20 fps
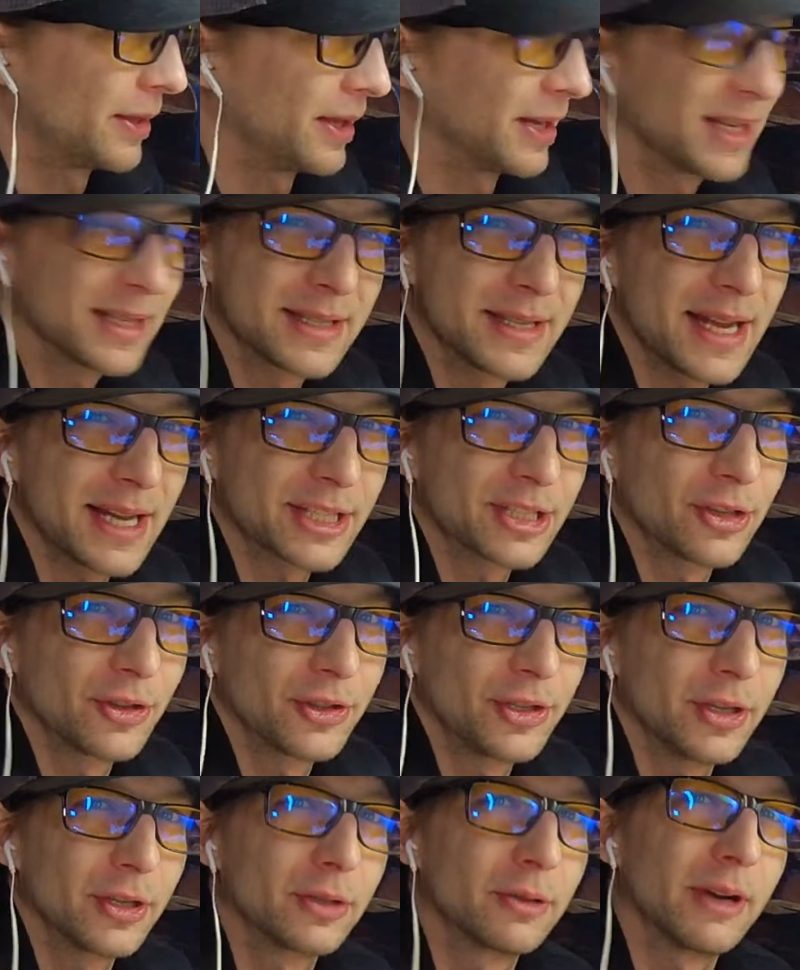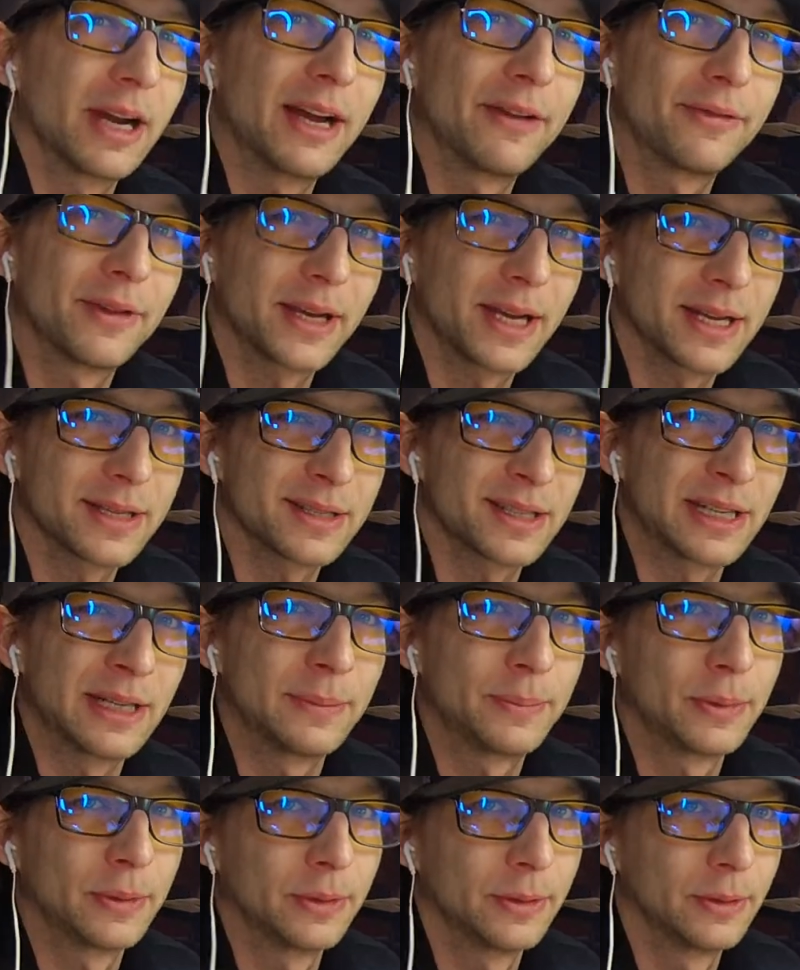think it's National Geographic has a
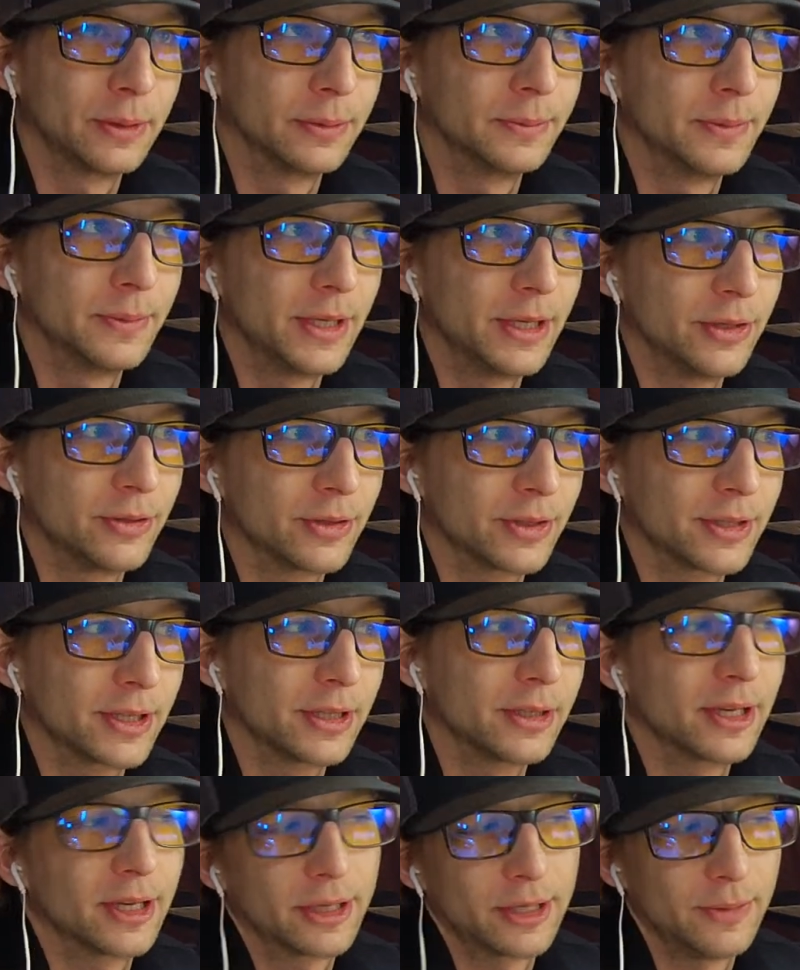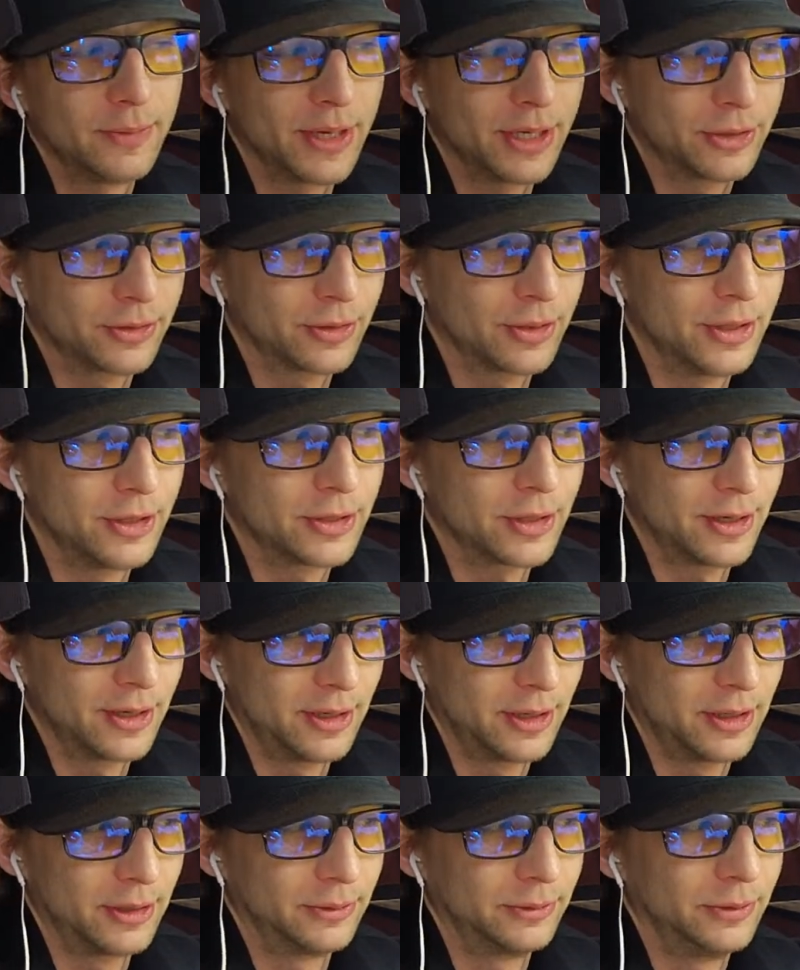couple interesting documentaries
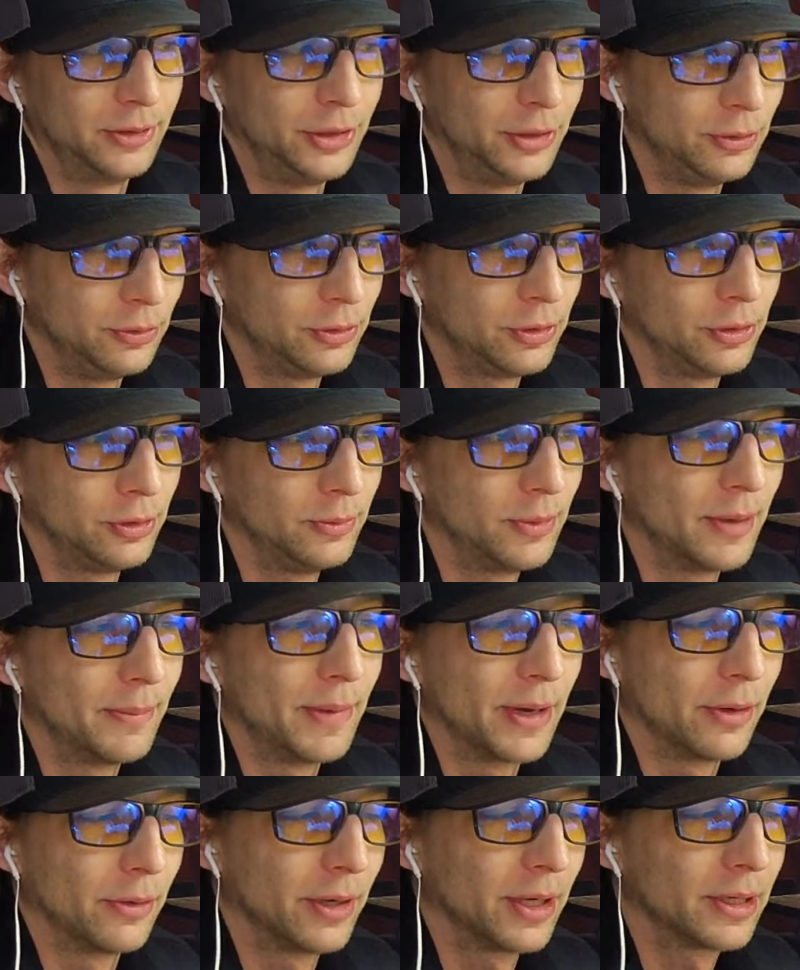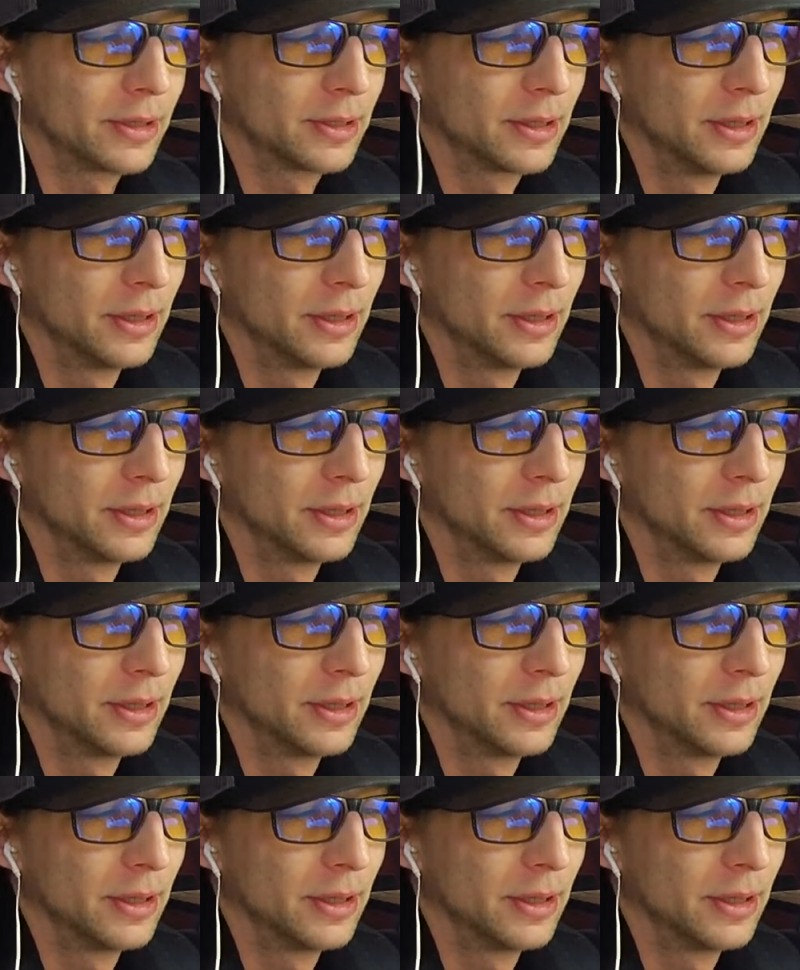on YouTube about it.